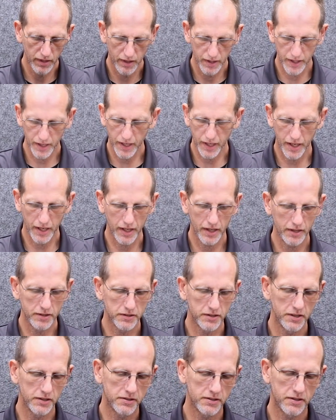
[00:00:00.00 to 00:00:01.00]
And
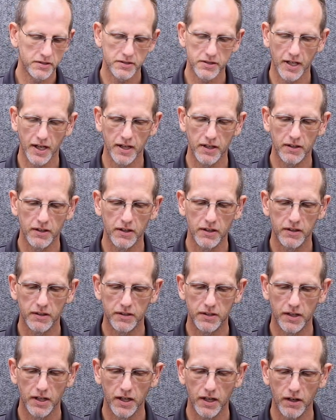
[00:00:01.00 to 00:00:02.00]
just the standard,
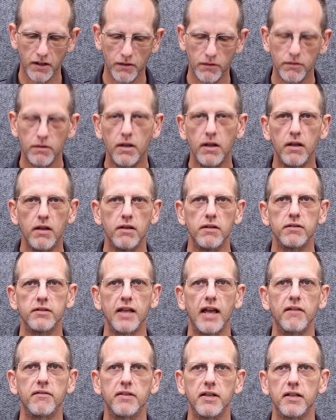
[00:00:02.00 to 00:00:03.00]

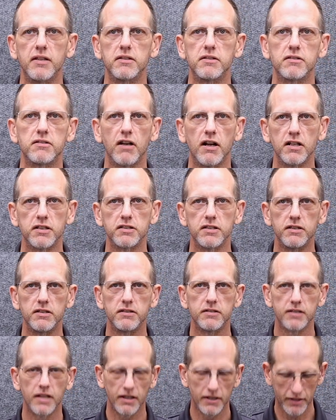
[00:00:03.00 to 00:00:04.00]
safety
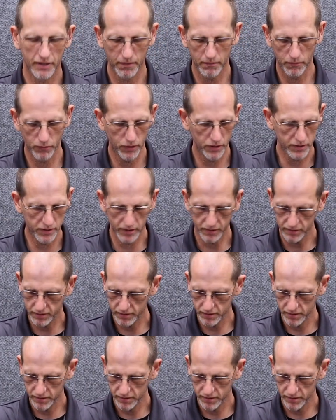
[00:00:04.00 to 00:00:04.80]
instructions that come with it.